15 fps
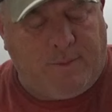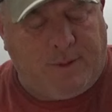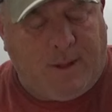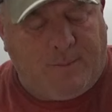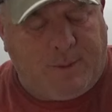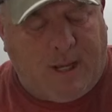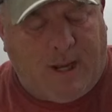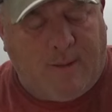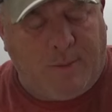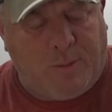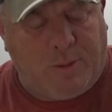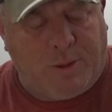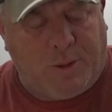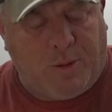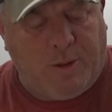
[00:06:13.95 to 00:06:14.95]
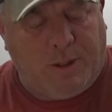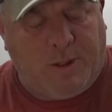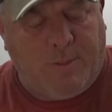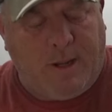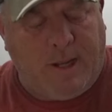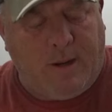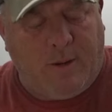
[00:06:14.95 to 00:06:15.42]
Sometimes with certain
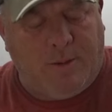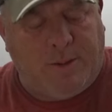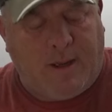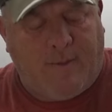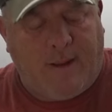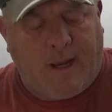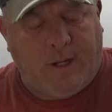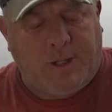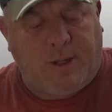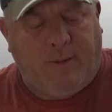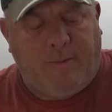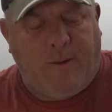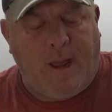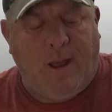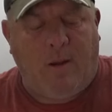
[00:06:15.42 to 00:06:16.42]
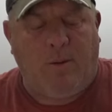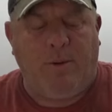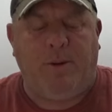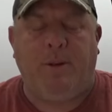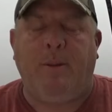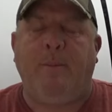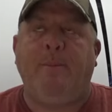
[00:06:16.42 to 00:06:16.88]
tomatoes, I've actually
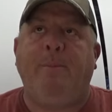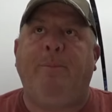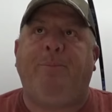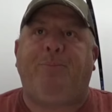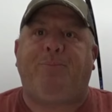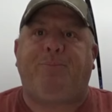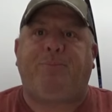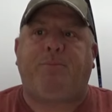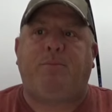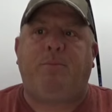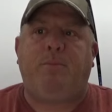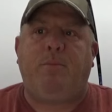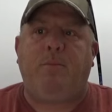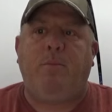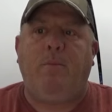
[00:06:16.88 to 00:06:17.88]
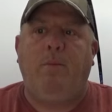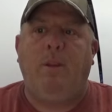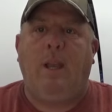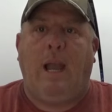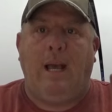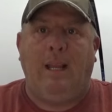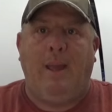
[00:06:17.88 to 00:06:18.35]
found
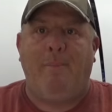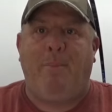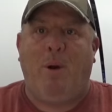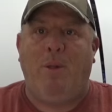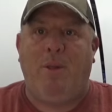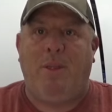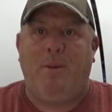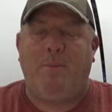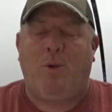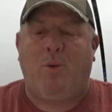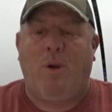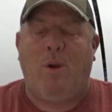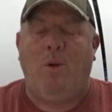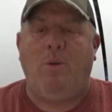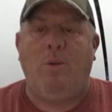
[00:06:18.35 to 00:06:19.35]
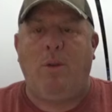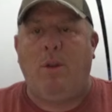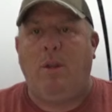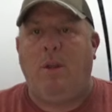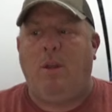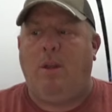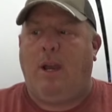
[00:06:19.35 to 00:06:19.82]
I let both of them grow.
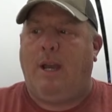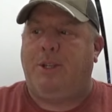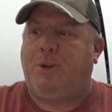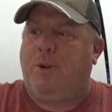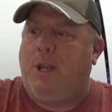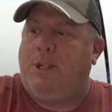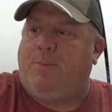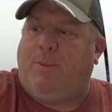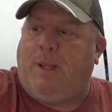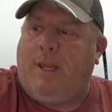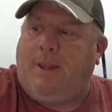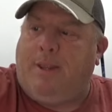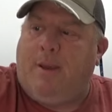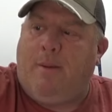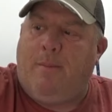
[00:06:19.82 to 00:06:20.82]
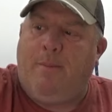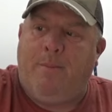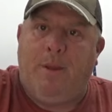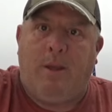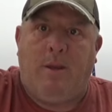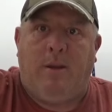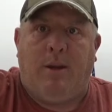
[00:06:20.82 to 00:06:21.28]
I transplant them
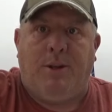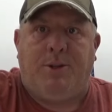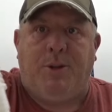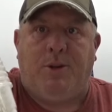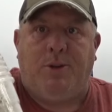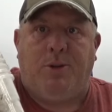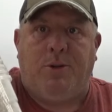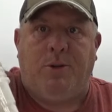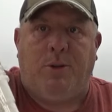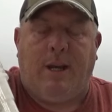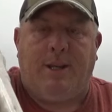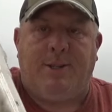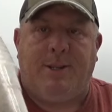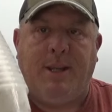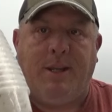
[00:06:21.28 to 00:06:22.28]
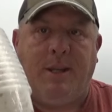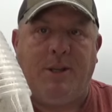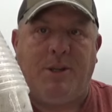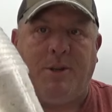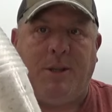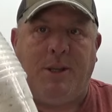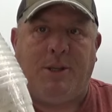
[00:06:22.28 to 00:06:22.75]
into, as you guys seen,
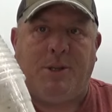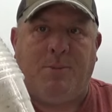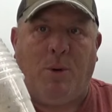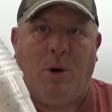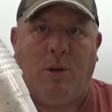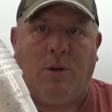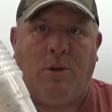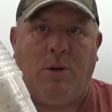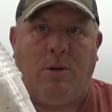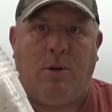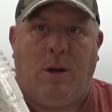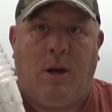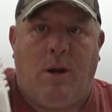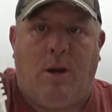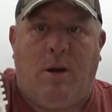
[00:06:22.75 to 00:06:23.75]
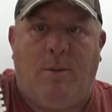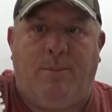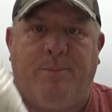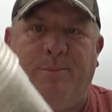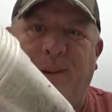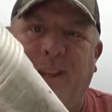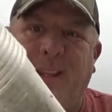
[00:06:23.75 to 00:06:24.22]
these smaller,
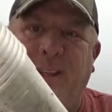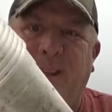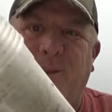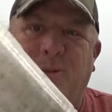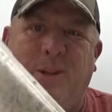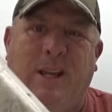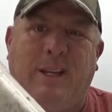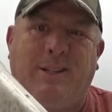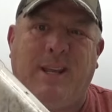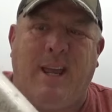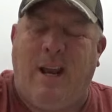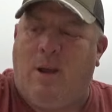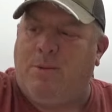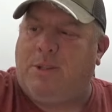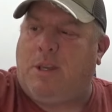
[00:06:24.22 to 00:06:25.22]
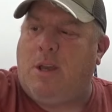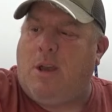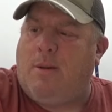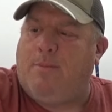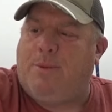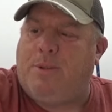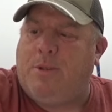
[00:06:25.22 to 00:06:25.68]
I think these are like 10-ounce
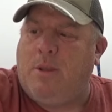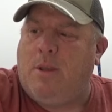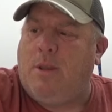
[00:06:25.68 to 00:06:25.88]
cups.